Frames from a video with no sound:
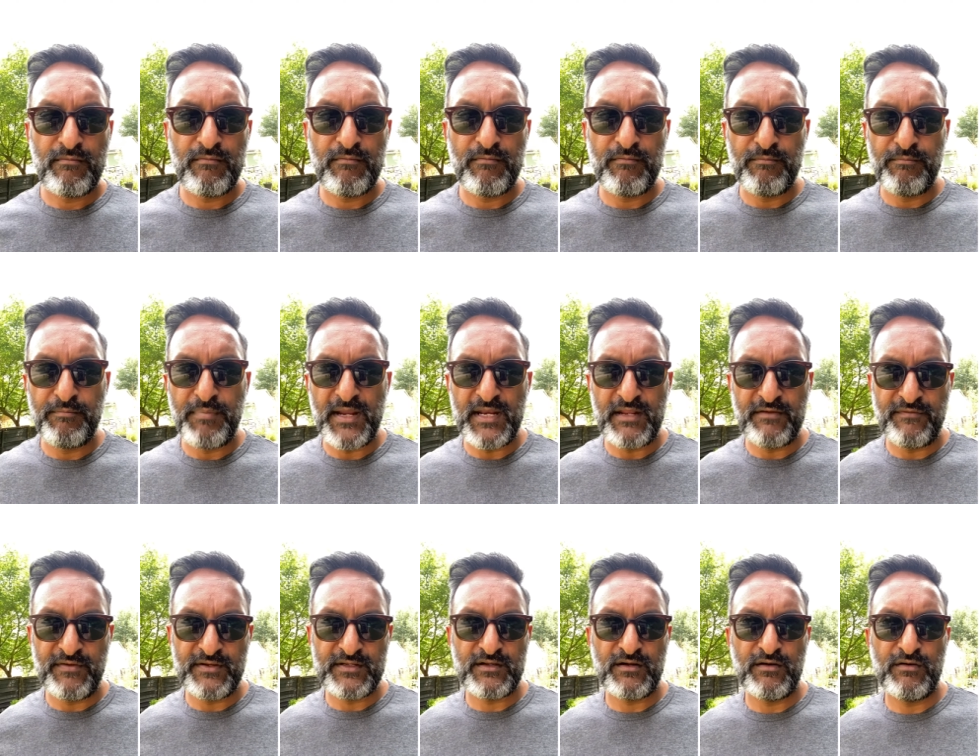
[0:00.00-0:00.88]

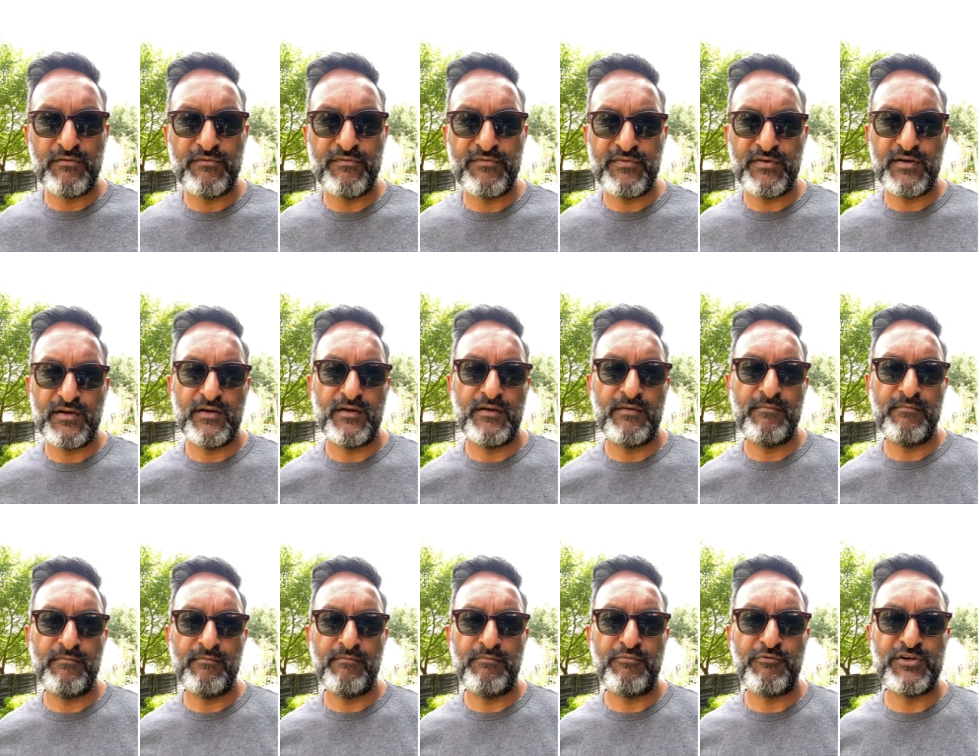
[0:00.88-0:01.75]
benefit of
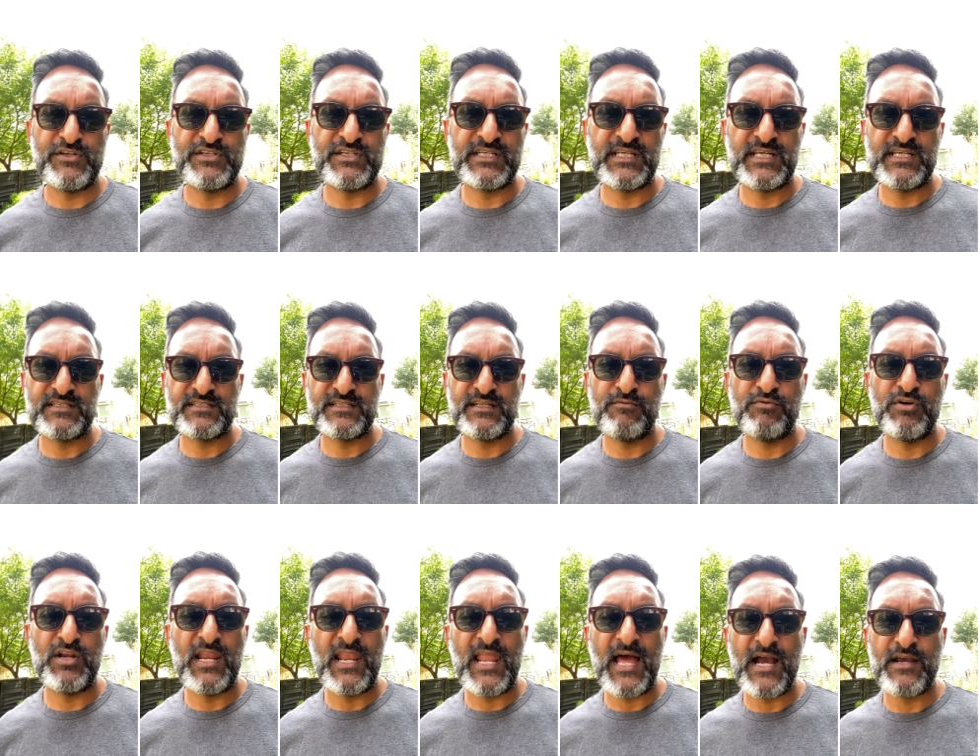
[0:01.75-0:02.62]
um, bridging is they
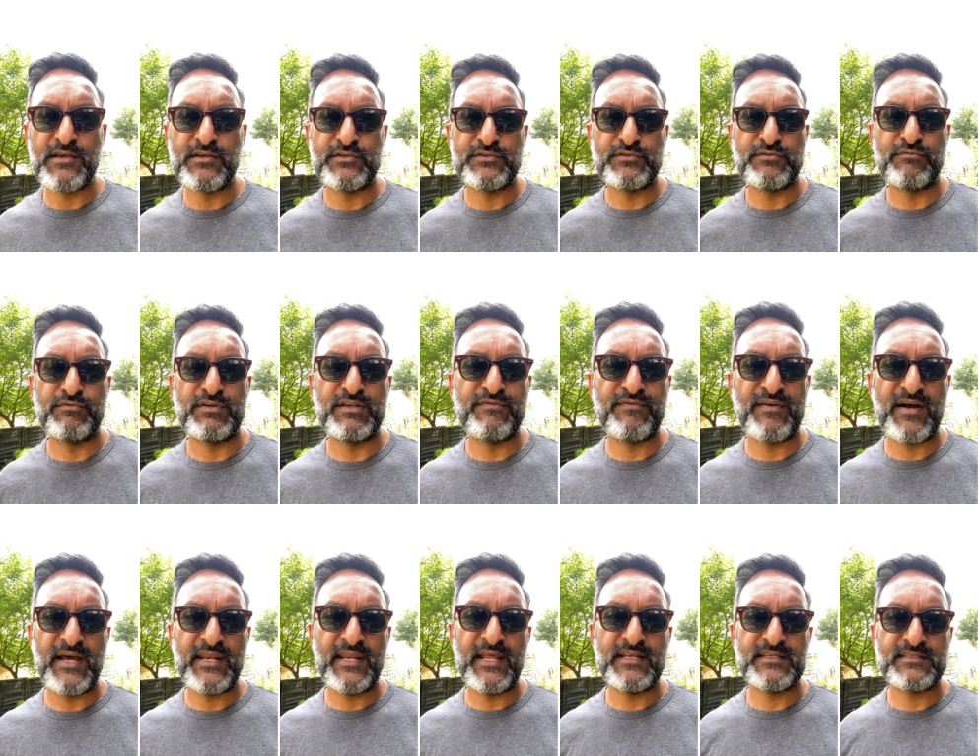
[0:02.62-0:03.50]
will allow you to
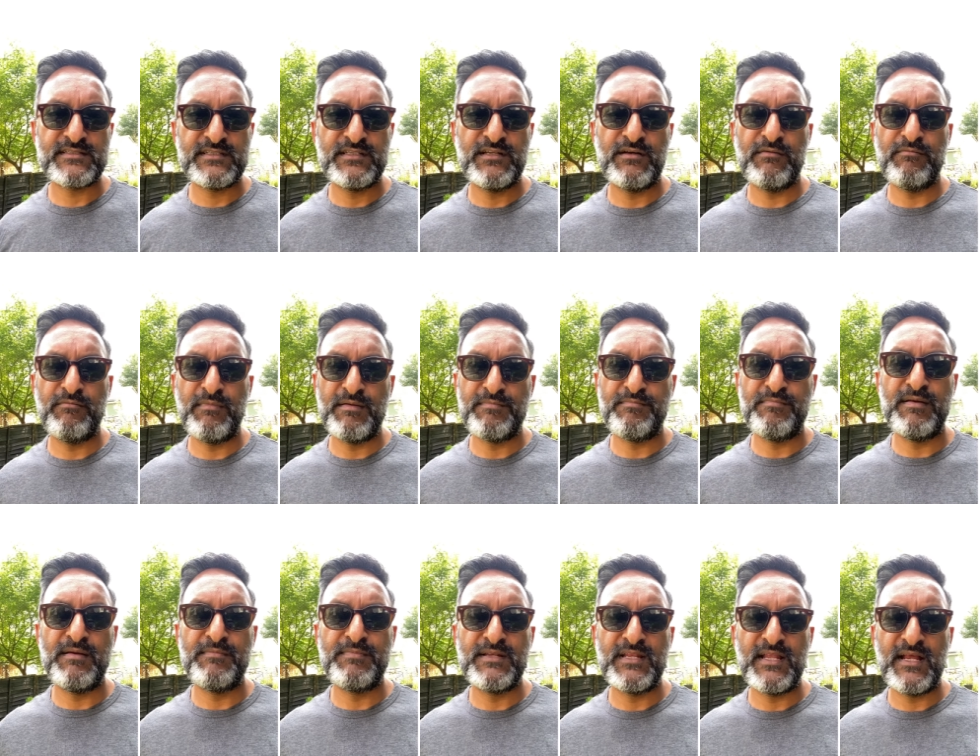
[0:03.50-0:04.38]
refinance you know
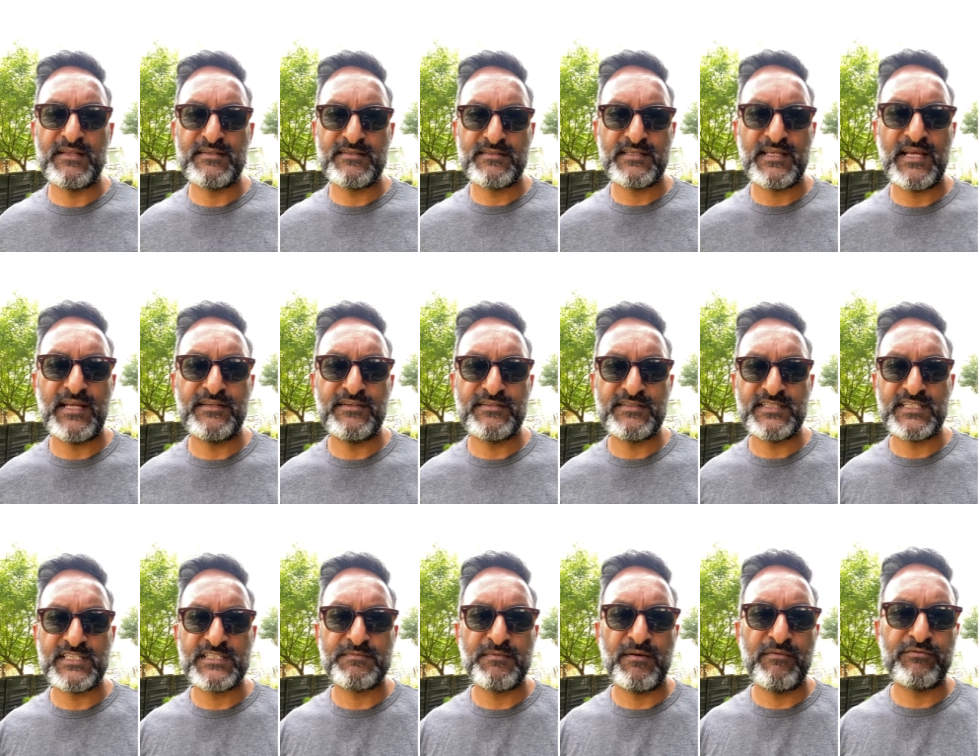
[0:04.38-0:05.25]
maybe let's say at the
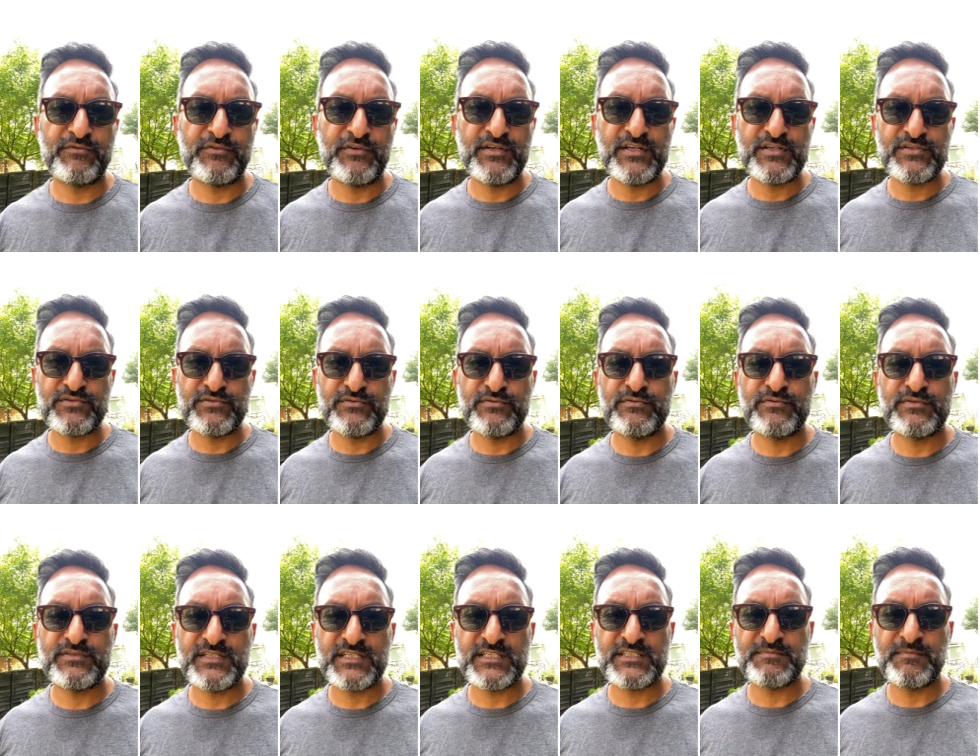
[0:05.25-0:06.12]
six months additional
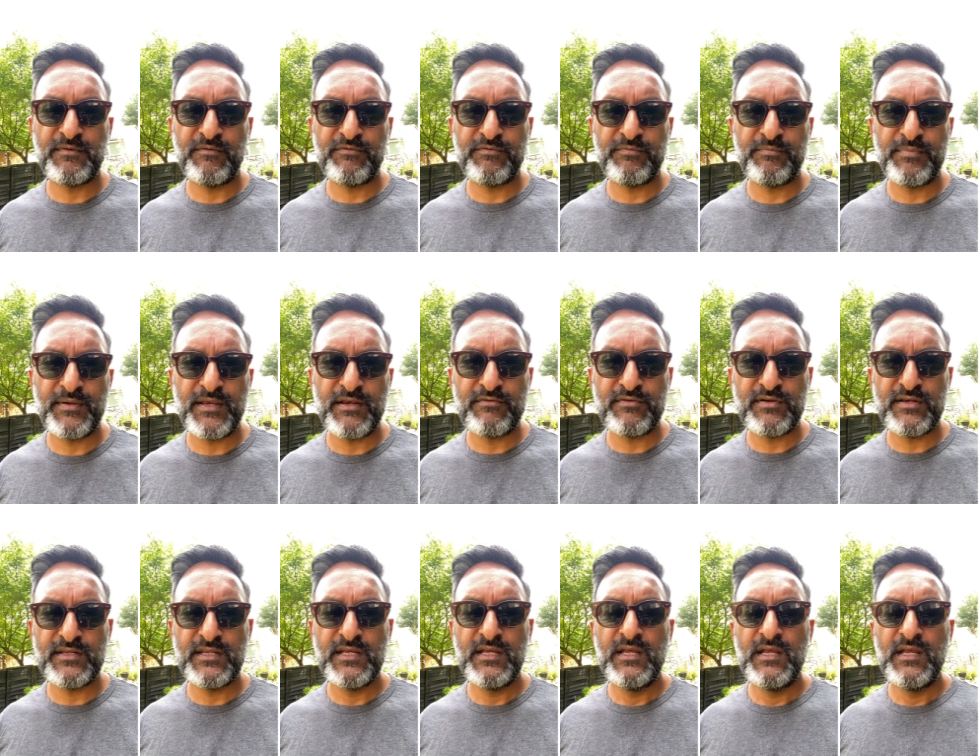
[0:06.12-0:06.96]
six months period